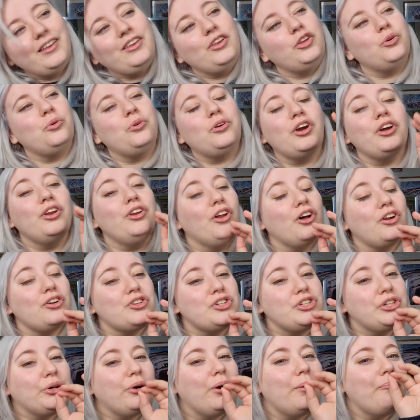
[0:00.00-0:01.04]
You cannot
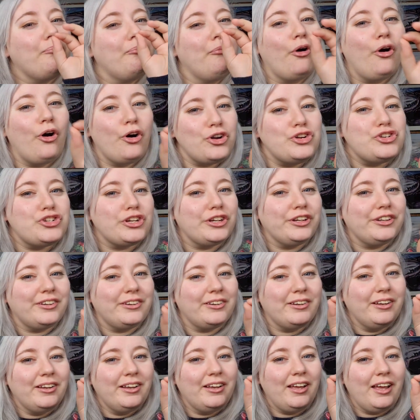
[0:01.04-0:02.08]
show
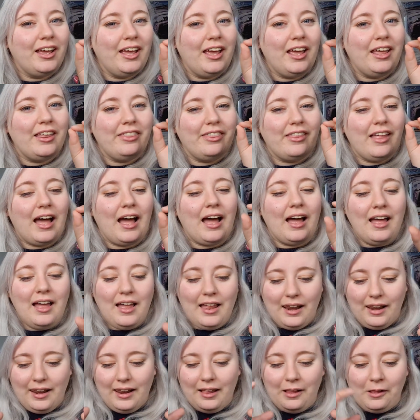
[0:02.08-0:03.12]
emotion in that
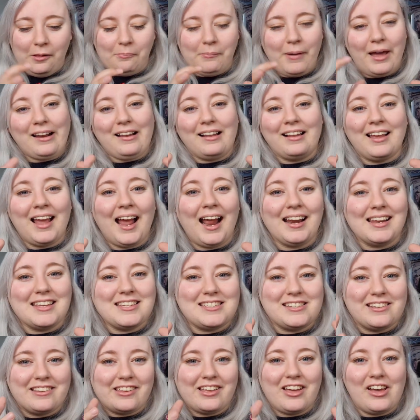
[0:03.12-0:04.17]
little metal
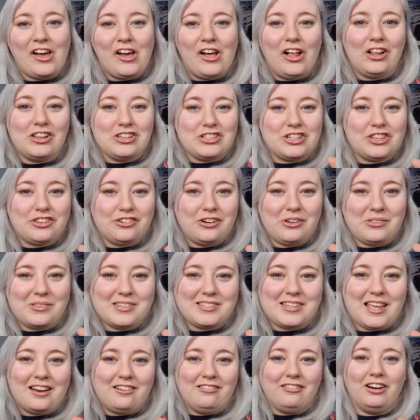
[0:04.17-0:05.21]
canister that hurls you through the
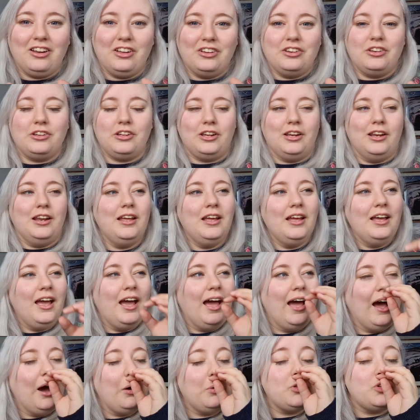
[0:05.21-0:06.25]
centre of London.
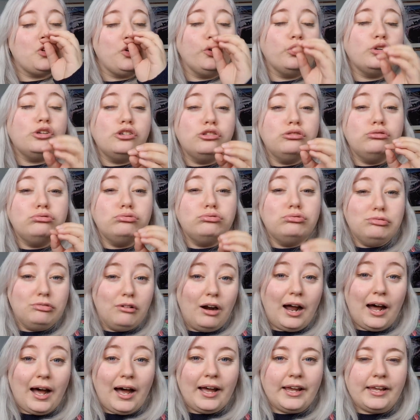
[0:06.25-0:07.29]
I was
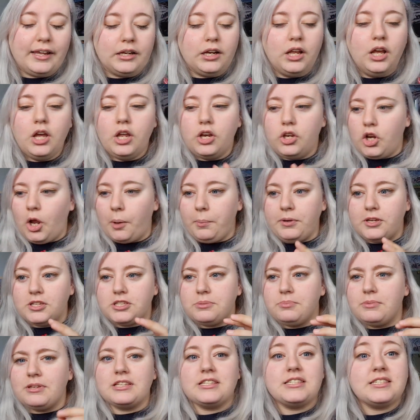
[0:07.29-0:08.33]
crying. Not because
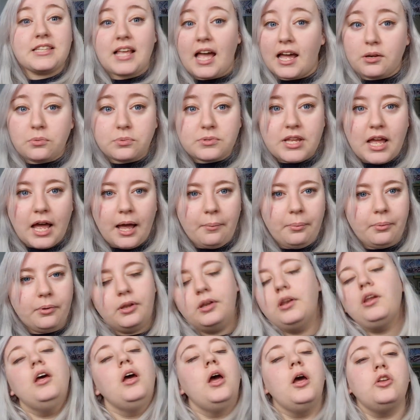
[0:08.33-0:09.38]
something sad was happening,
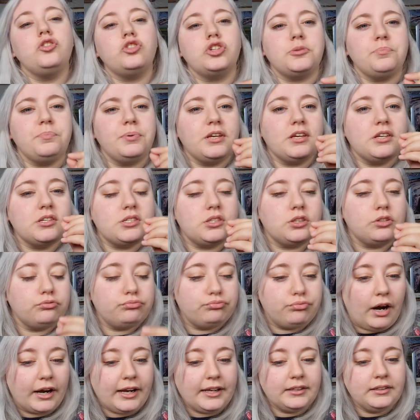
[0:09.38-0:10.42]
just because the
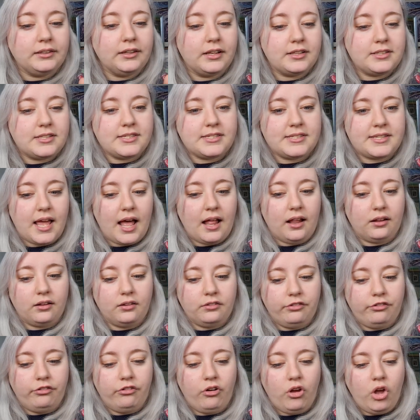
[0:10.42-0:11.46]
writing itself
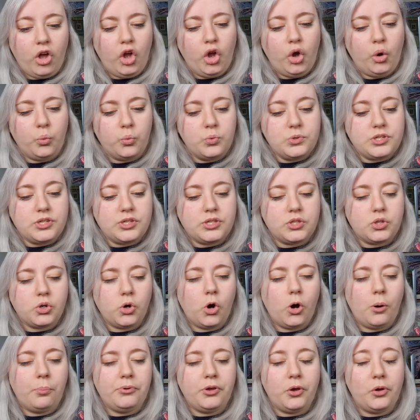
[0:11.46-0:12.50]
was
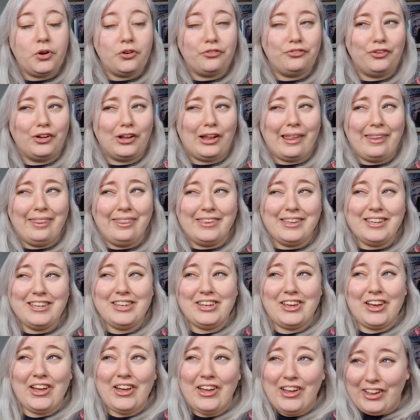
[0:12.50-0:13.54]
so beautiful and the
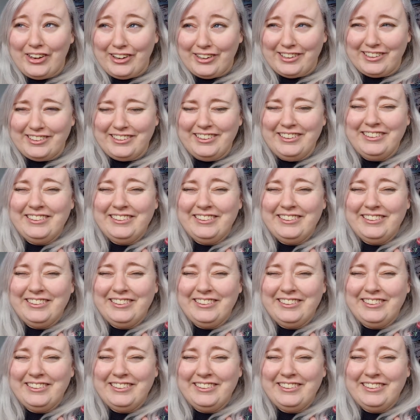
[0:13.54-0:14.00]
yearning